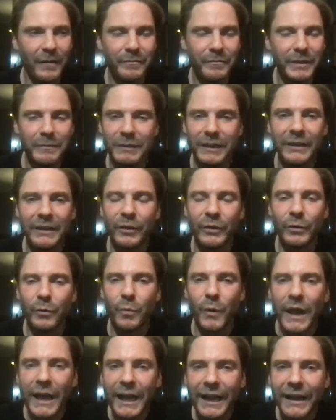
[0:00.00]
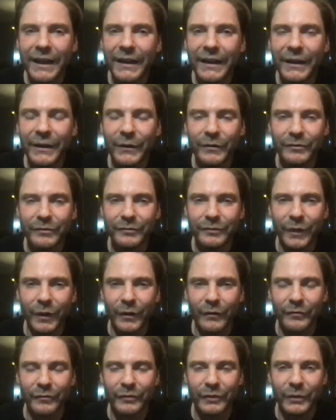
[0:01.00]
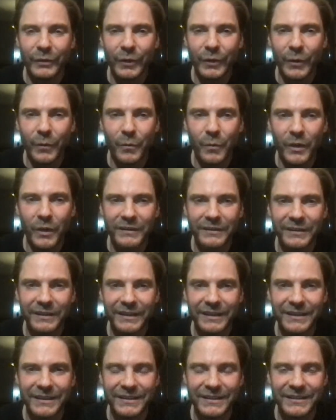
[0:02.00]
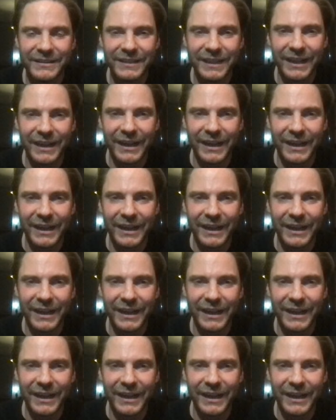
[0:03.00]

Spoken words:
people are not aware of you know, what is